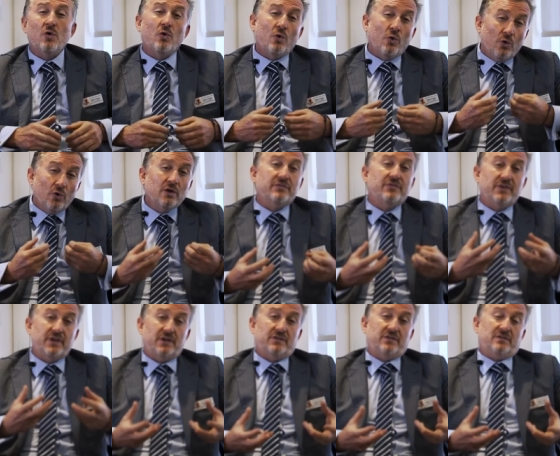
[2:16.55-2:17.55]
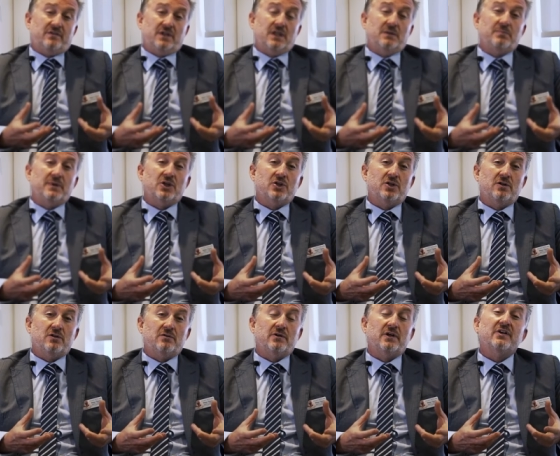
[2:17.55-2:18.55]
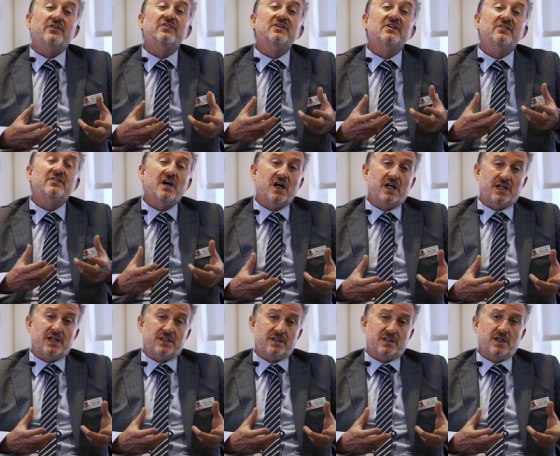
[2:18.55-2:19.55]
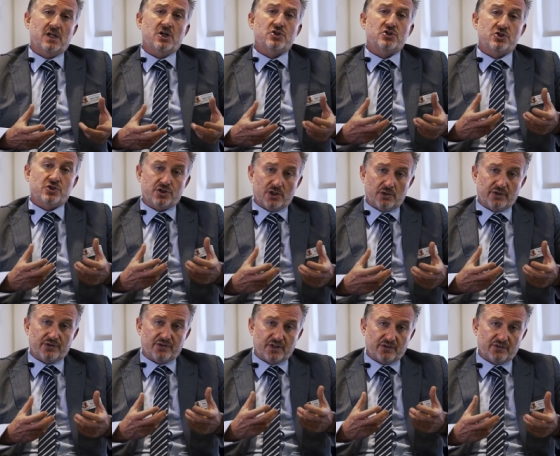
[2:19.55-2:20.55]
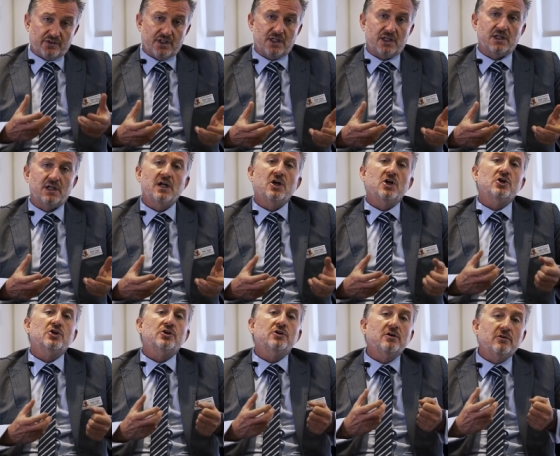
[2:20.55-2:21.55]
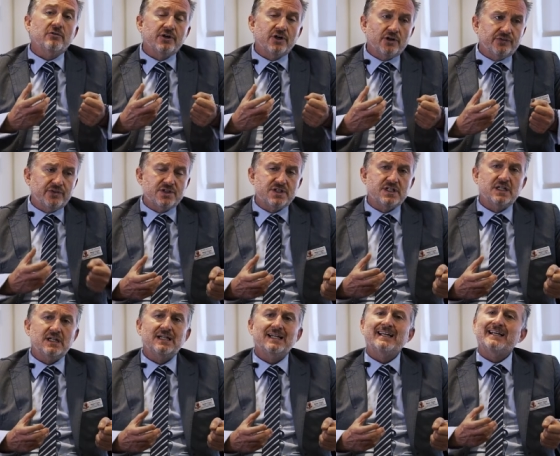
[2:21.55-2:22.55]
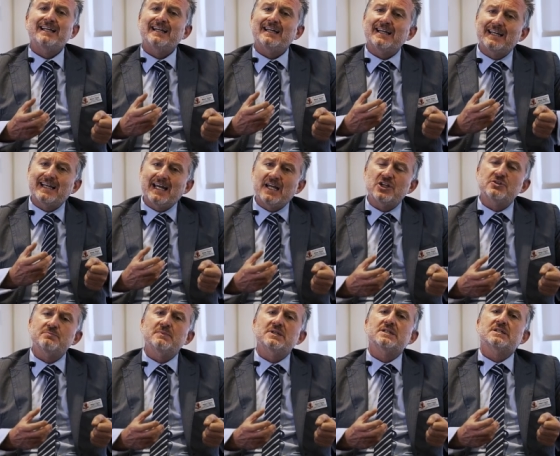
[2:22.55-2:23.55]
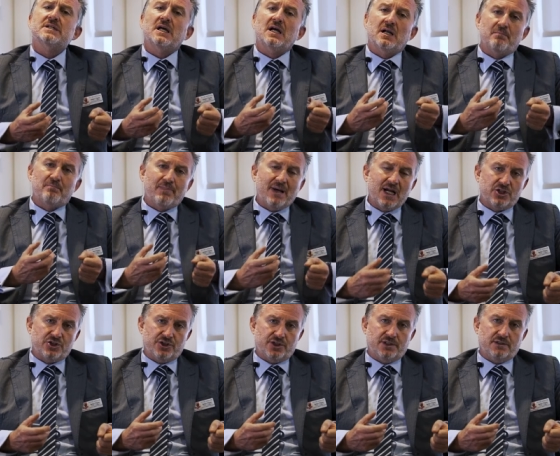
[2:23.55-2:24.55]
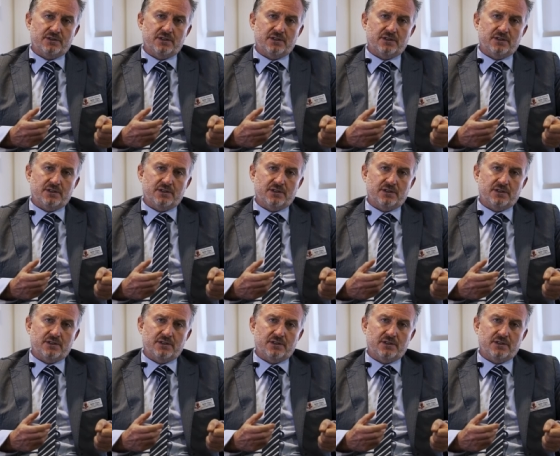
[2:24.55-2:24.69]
All of this EPQ is designed to show, as I say, curiosity, engagement, and passion.